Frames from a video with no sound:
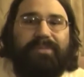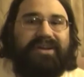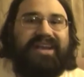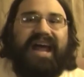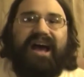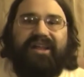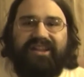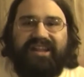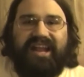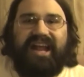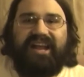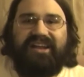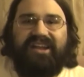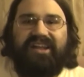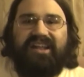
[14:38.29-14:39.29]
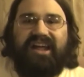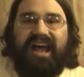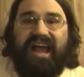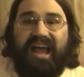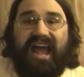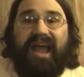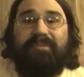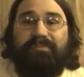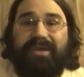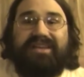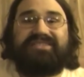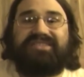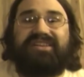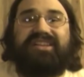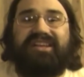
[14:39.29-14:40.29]
But now that I know, I
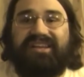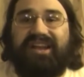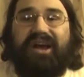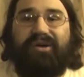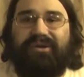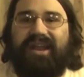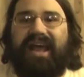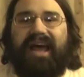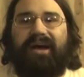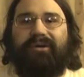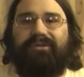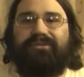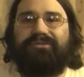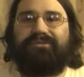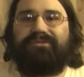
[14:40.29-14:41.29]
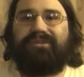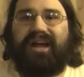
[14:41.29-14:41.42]
basically know now.